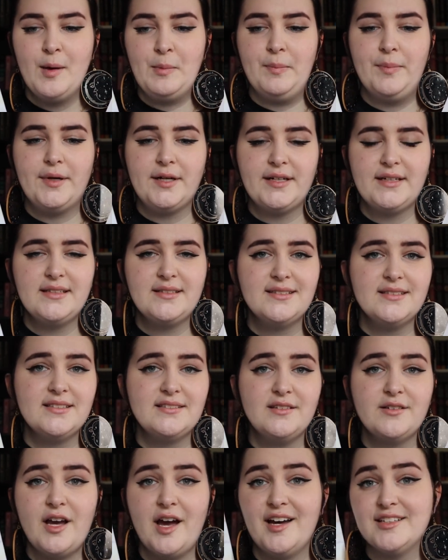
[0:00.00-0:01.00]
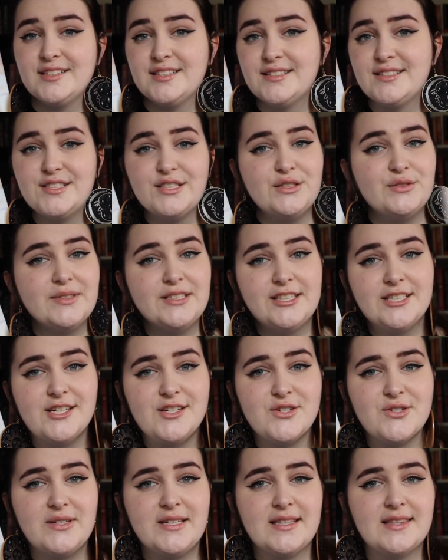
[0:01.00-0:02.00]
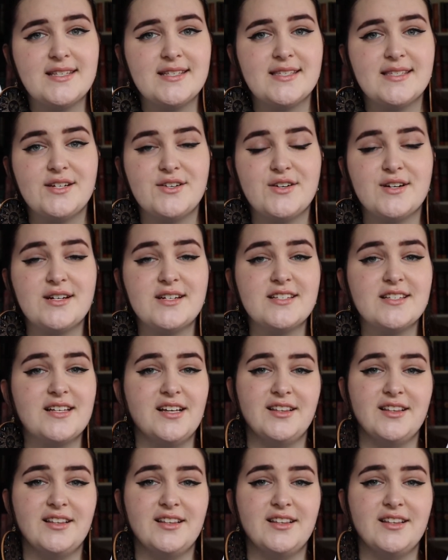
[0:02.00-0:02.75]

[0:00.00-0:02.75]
but still really enjoying this series.